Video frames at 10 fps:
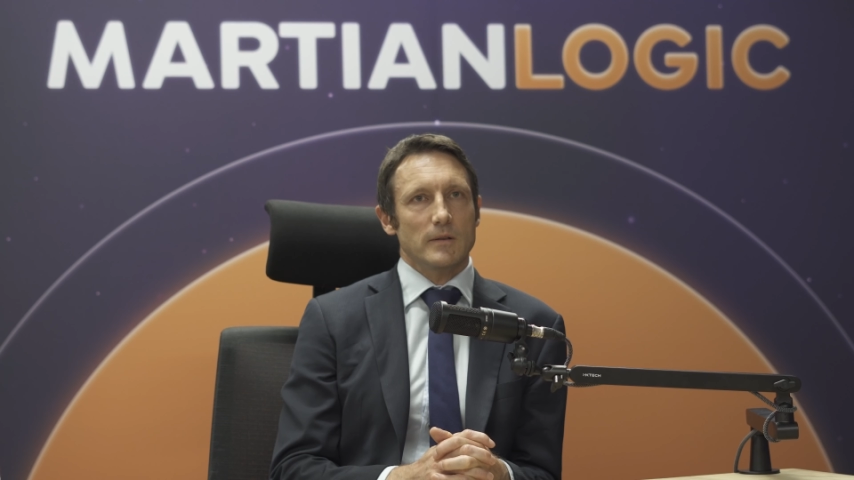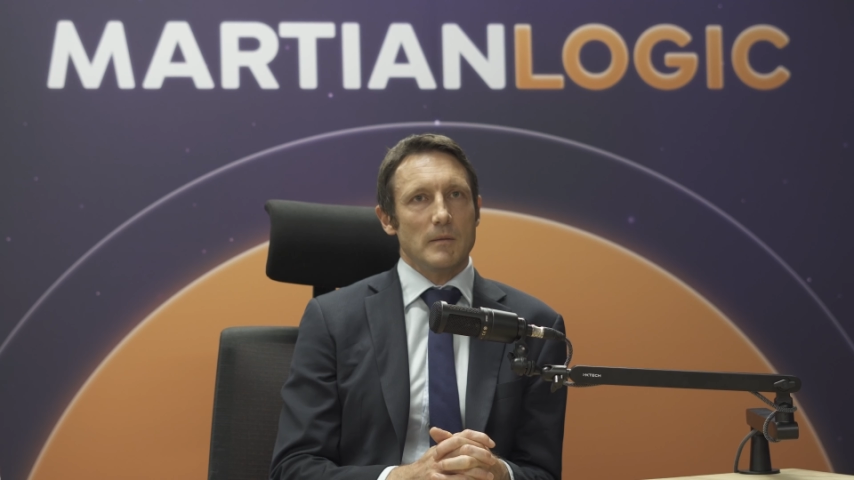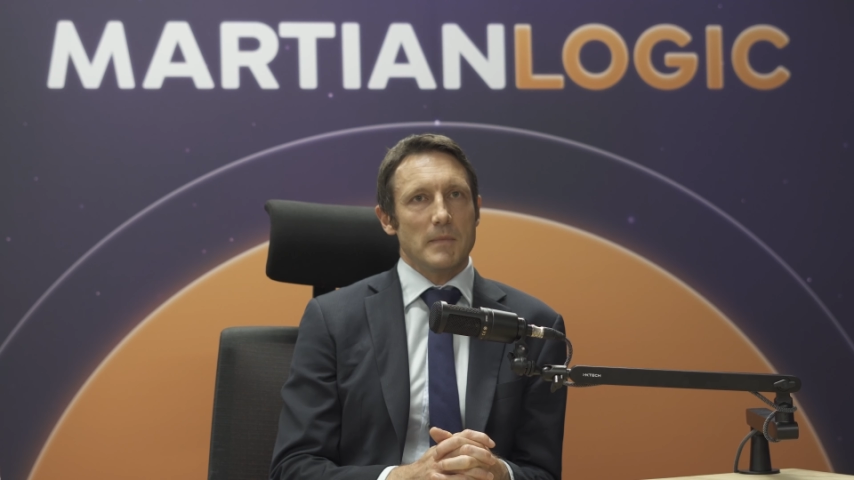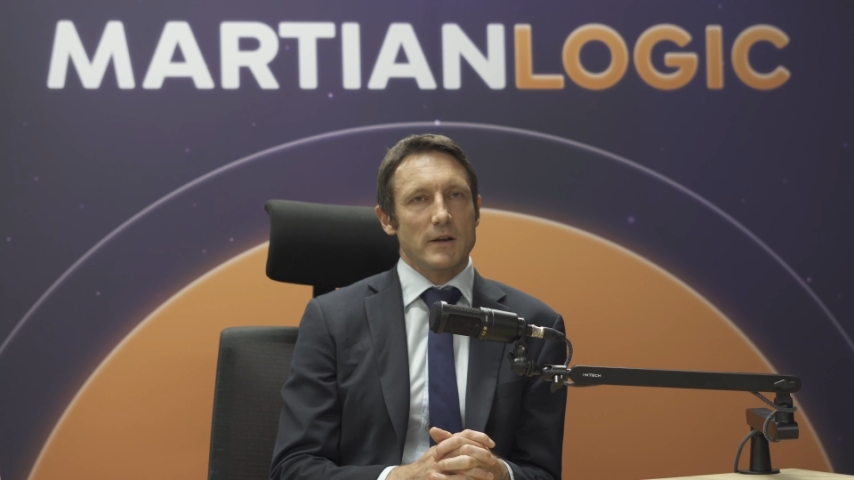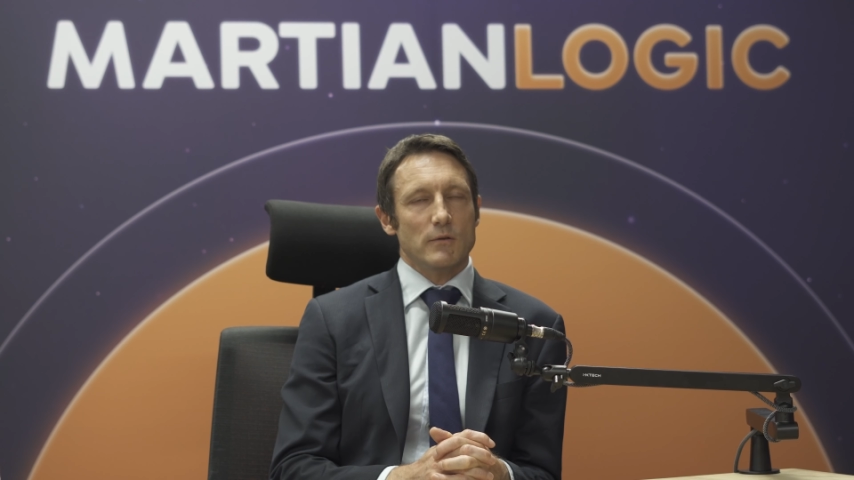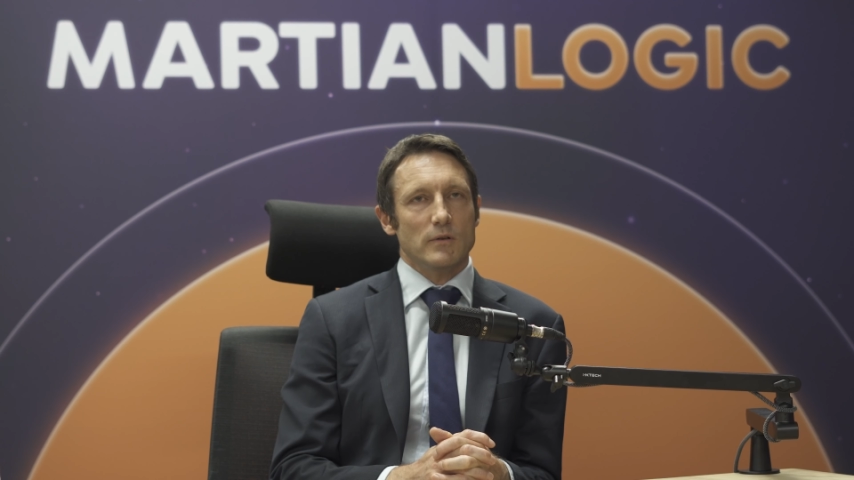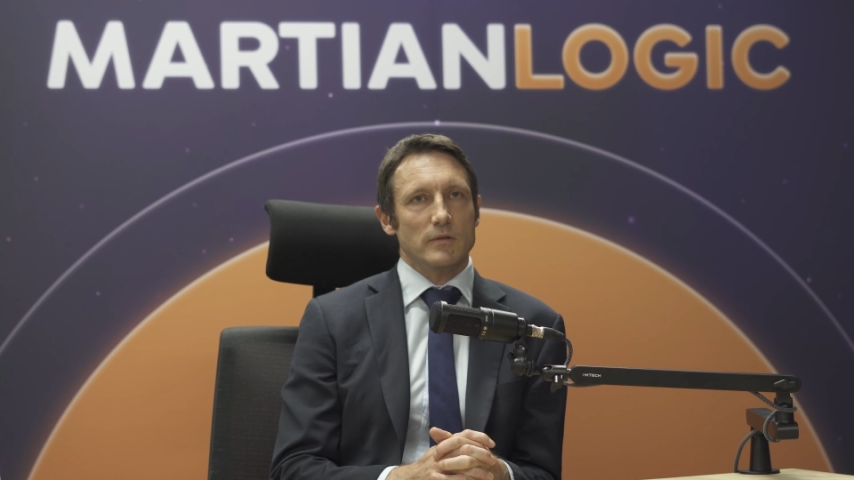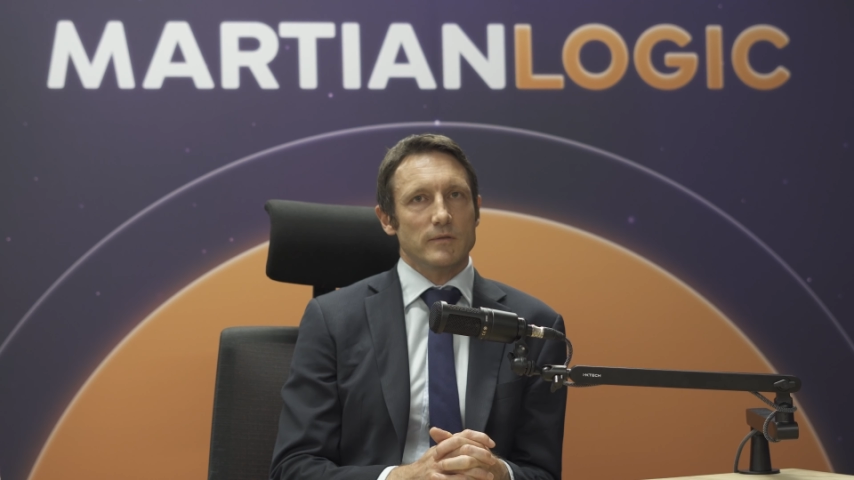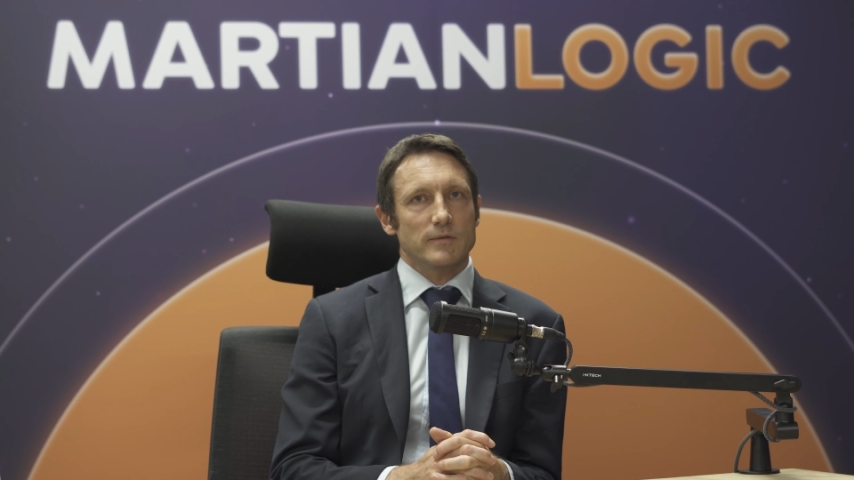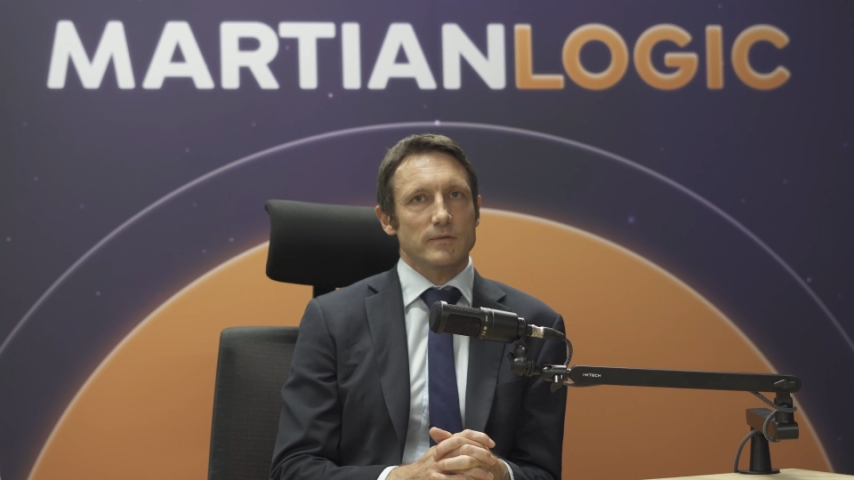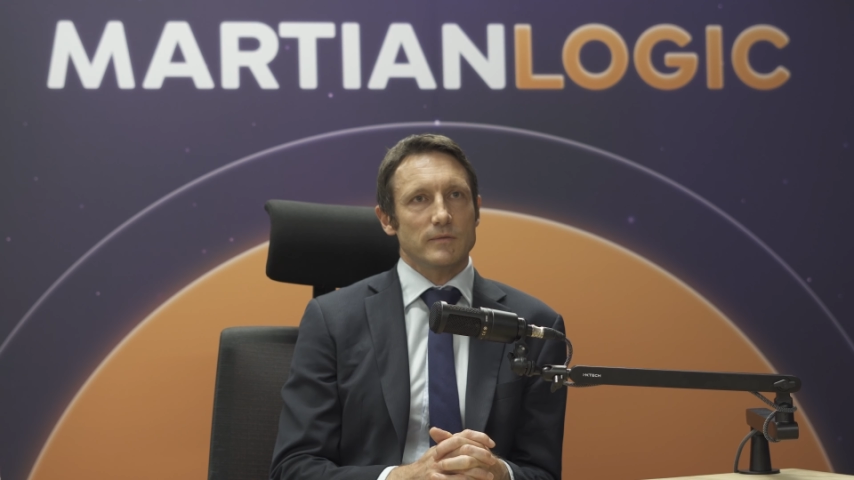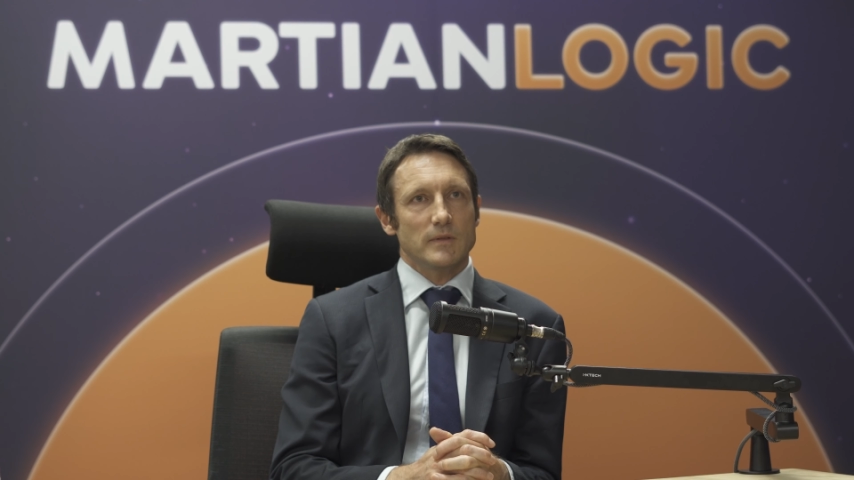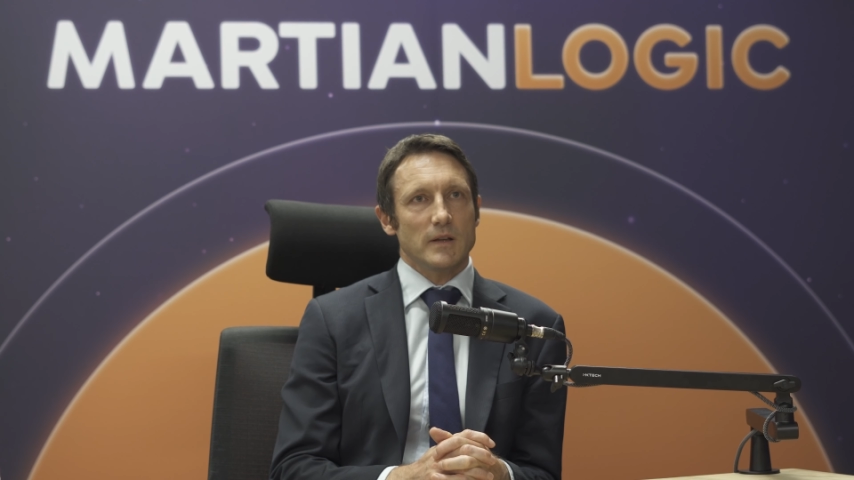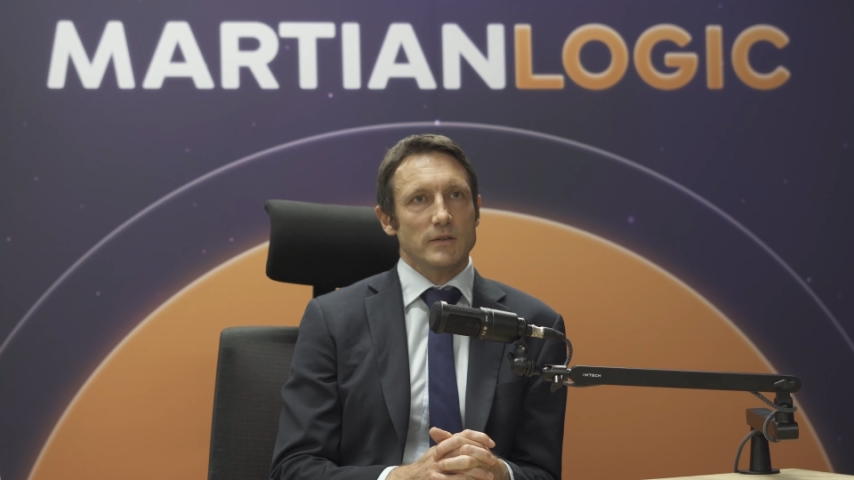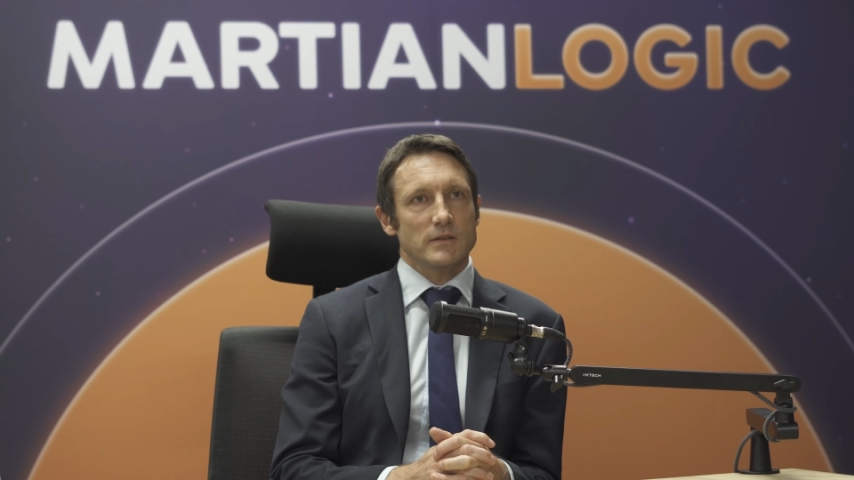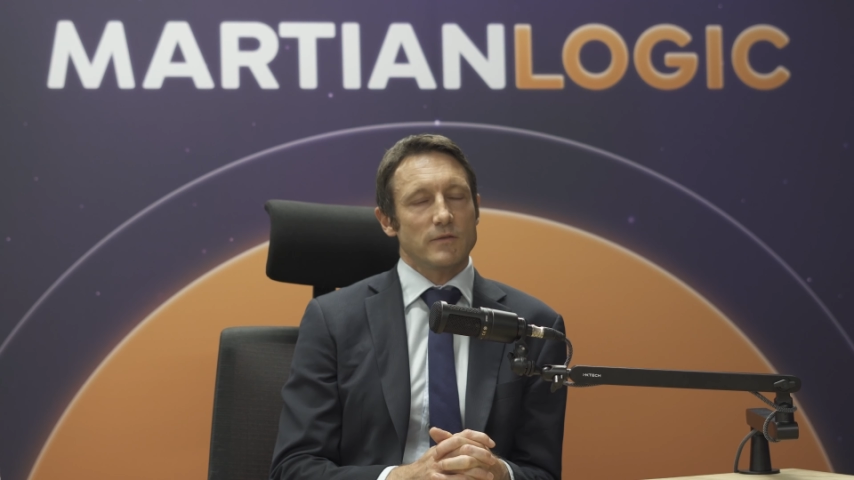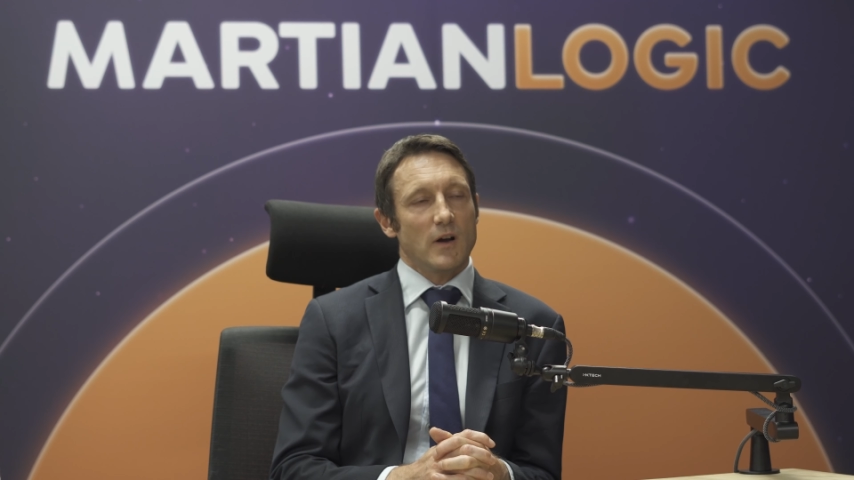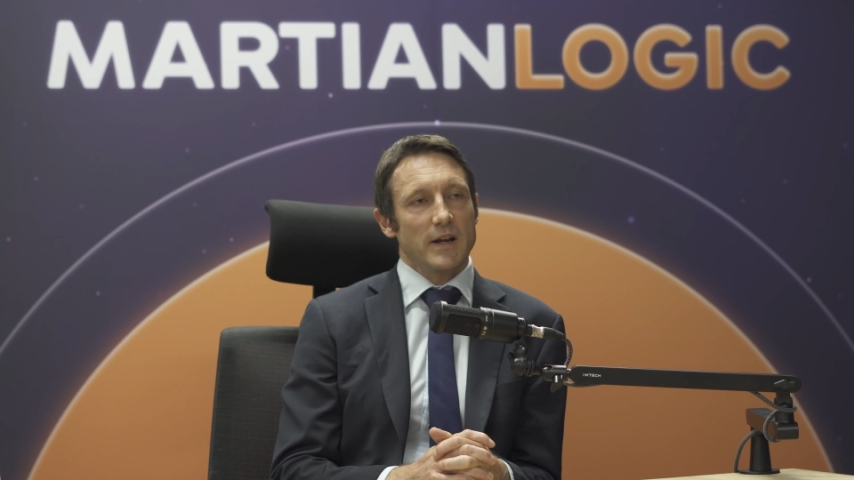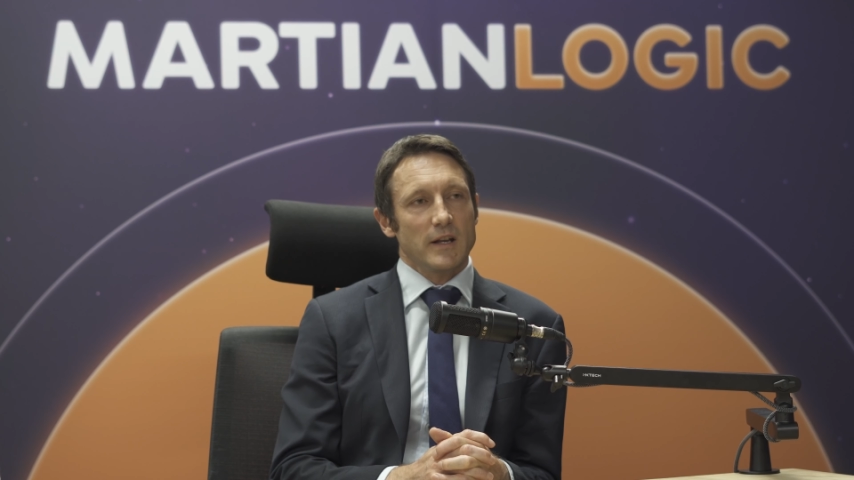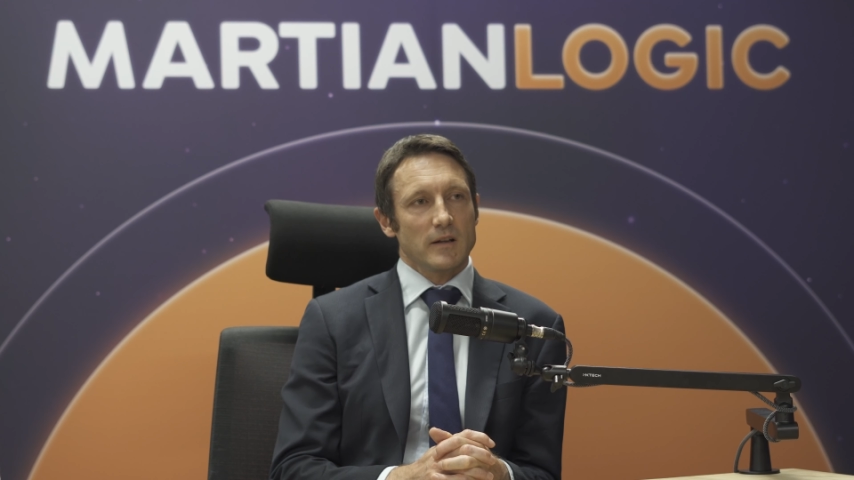matter of
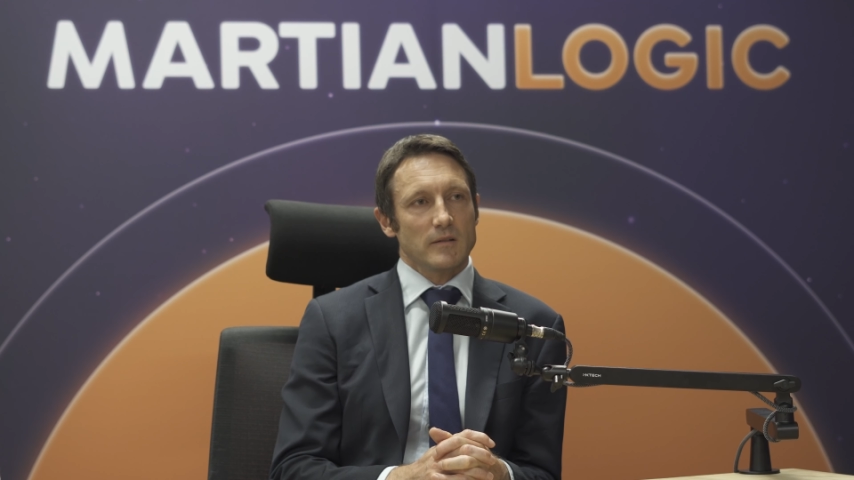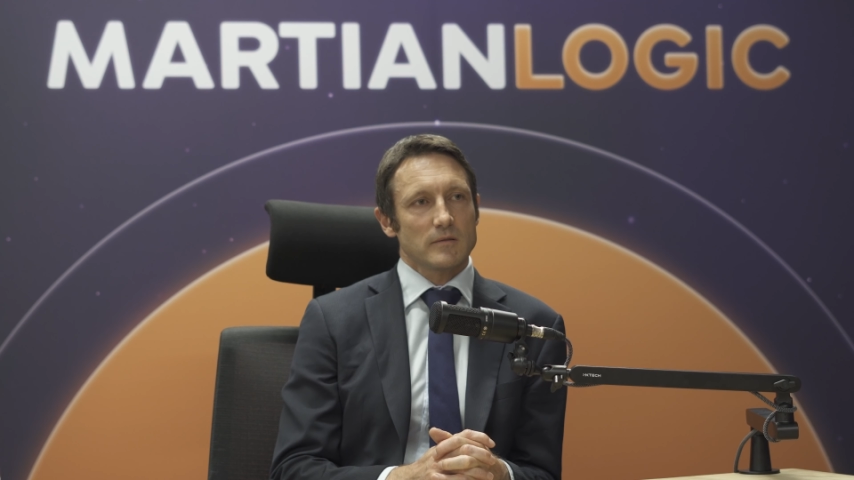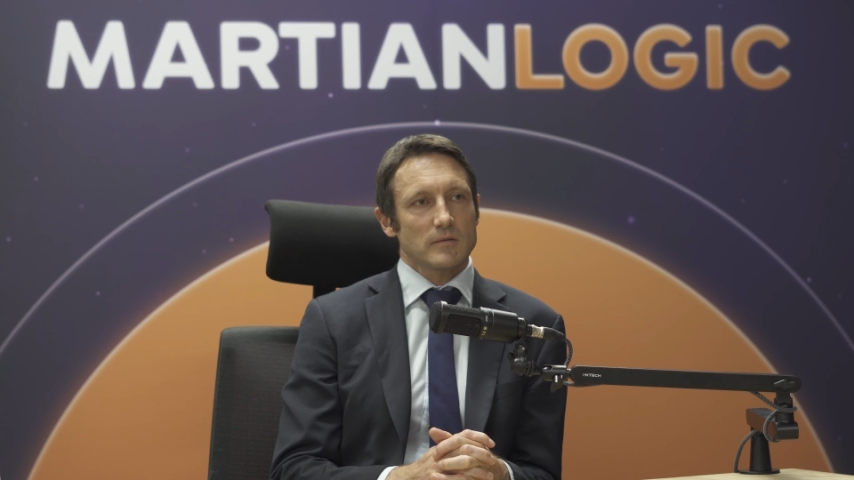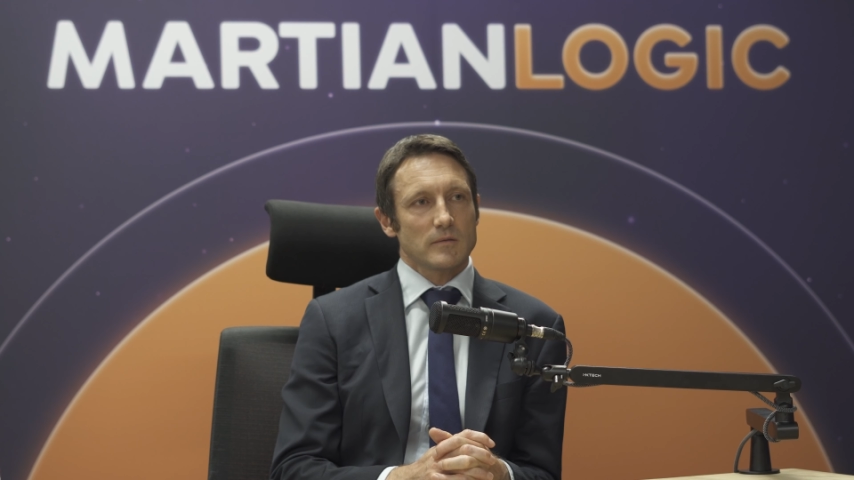finding